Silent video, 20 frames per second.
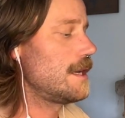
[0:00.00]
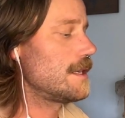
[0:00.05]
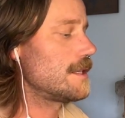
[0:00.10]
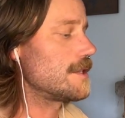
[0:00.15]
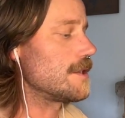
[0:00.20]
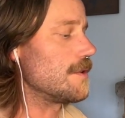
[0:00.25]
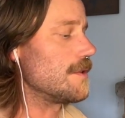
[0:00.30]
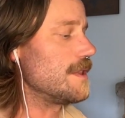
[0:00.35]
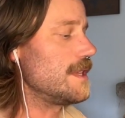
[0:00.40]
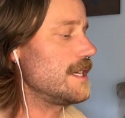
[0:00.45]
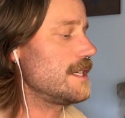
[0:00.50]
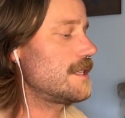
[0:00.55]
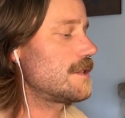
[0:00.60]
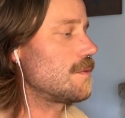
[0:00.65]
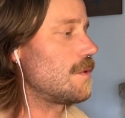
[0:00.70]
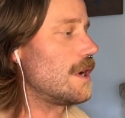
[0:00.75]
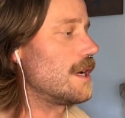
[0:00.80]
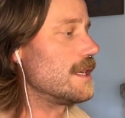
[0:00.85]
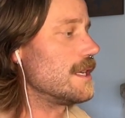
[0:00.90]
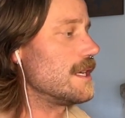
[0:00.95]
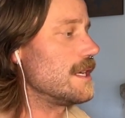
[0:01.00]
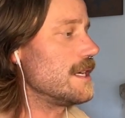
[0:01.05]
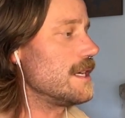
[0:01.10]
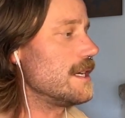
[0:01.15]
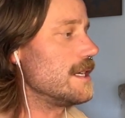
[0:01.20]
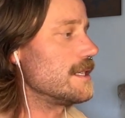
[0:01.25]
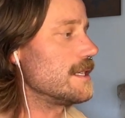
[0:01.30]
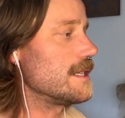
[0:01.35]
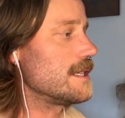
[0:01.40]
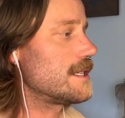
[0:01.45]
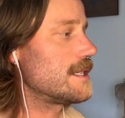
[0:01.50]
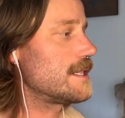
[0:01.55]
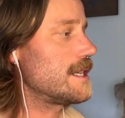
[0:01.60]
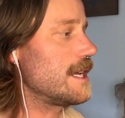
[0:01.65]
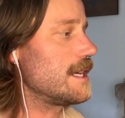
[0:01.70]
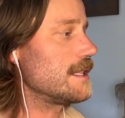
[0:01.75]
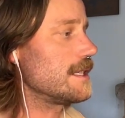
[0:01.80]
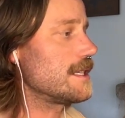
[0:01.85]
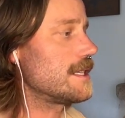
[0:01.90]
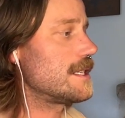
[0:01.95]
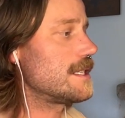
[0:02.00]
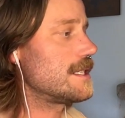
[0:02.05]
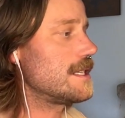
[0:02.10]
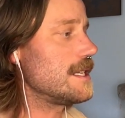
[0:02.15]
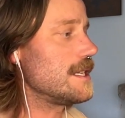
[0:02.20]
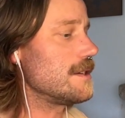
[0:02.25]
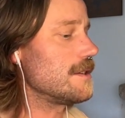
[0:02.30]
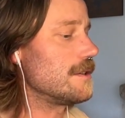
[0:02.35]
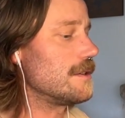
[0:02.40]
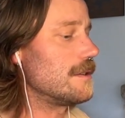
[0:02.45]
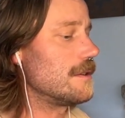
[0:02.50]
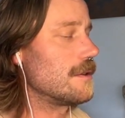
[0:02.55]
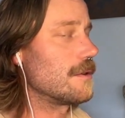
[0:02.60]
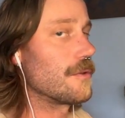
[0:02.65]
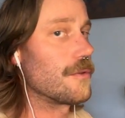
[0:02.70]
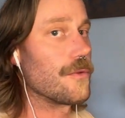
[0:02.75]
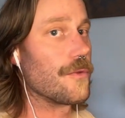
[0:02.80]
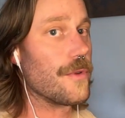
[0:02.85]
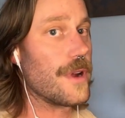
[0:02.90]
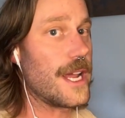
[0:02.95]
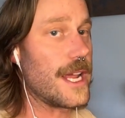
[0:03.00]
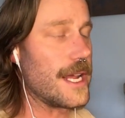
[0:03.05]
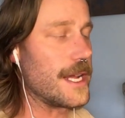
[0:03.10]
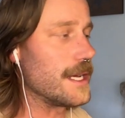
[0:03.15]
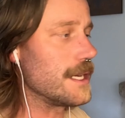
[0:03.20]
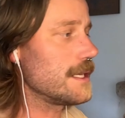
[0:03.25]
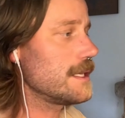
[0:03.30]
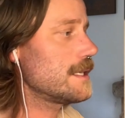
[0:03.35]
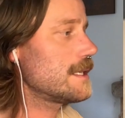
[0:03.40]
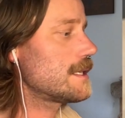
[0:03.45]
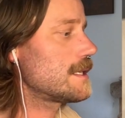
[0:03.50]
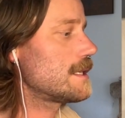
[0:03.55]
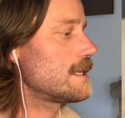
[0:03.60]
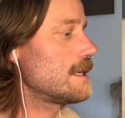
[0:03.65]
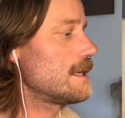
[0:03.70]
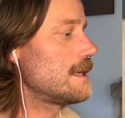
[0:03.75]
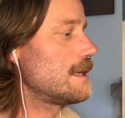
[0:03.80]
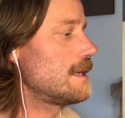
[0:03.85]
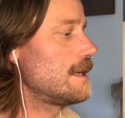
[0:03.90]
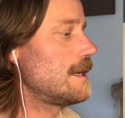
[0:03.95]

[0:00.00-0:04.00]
So this one is stainless steel rings,